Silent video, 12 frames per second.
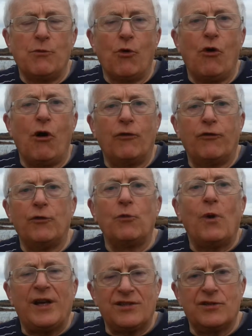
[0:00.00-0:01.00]
more often
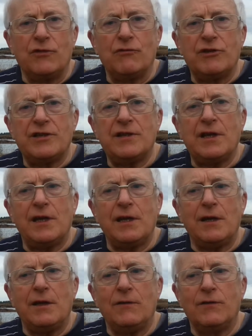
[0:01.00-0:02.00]
Western
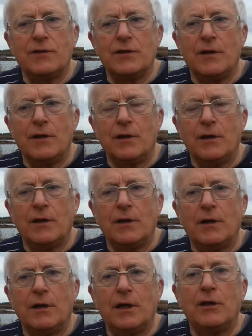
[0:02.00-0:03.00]
received
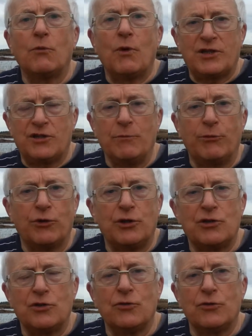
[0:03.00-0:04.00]
in the Western
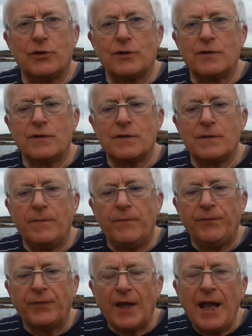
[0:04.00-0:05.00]
Buddhist orders.
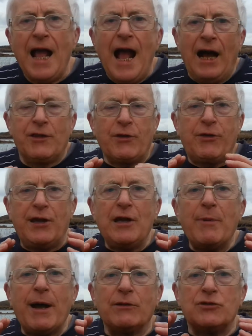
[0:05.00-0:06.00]
And the thing
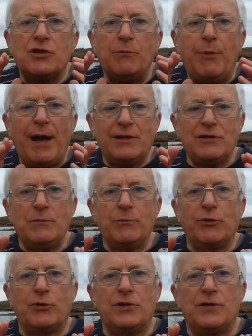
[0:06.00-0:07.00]
about Tibetan
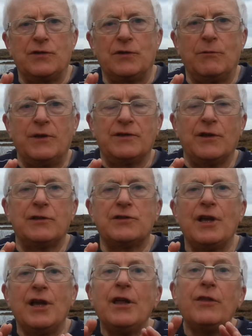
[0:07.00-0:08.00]
Buddhism is that
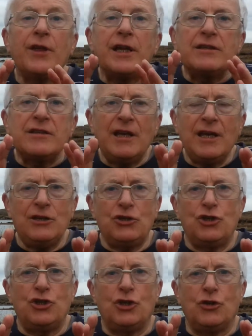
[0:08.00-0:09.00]
they
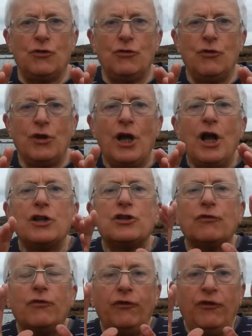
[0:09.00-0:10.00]
teach you
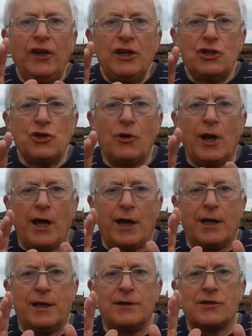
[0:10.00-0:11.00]
to
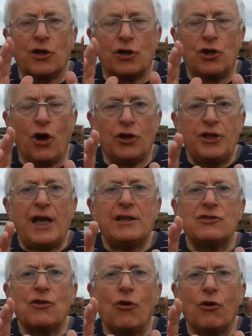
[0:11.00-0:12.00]
visualize a
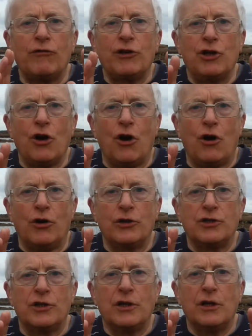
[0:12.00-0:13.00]
goddess or a god